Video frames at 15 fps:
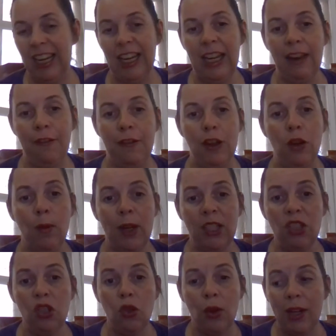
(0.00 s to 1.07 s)
If you
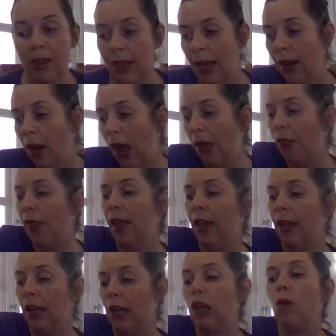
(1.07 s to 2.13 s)
enjoy that, I
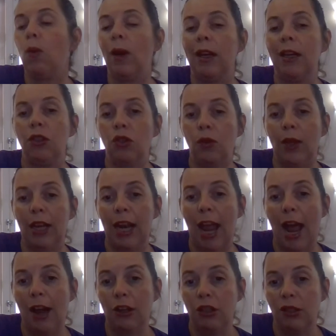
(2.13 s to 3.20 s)
think you will enjoy
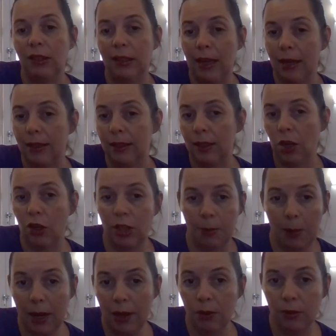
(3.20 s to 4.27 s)
our new
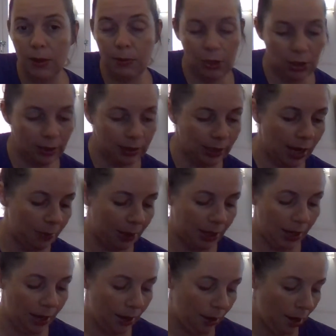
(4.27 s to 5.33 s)
Sun-Soaked Petals, which is
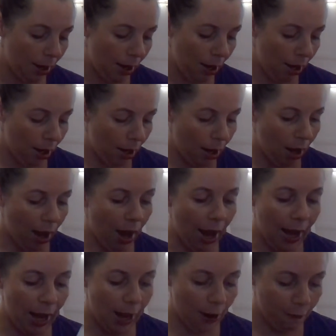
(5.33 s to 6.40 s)
coming out.
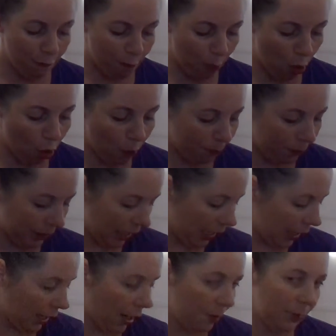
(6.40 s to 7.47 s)
I have popped
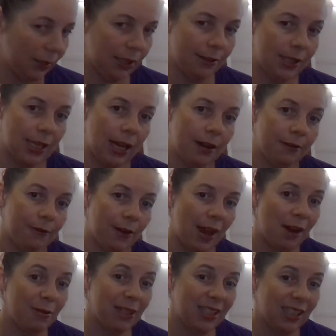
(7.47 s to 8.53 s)
Here Comes the
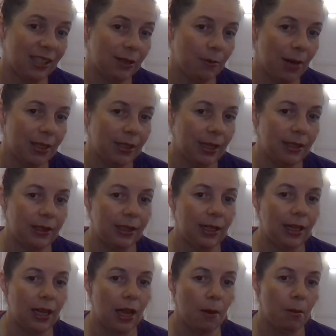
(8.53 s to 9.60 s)
Sunflowers into my
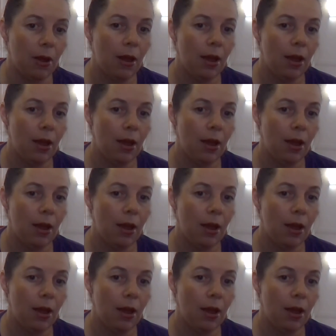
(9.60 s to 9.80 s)
Scentsy Club,